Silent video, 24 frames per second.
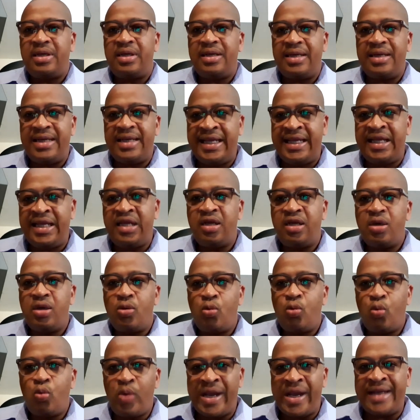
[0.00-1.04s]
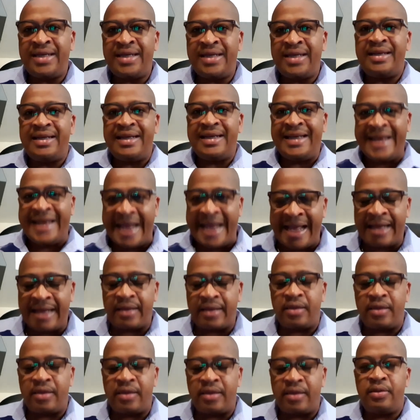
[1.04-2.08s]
Li Wen Liang.